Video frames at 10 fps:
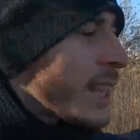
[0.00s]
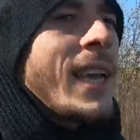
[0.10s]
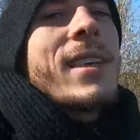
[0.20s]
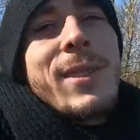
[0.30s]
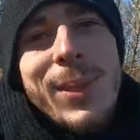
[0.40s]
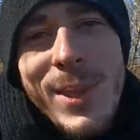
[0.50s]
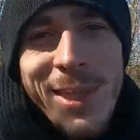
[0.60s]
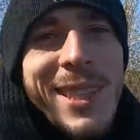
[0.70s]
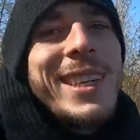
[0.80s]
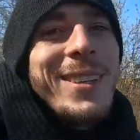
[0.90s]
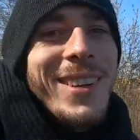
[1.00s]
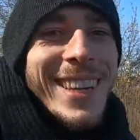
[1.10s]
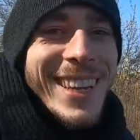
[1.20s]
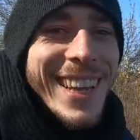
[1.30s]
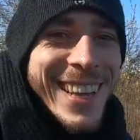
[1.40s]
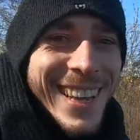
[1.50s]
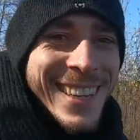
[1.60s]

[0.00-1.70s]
this, you know?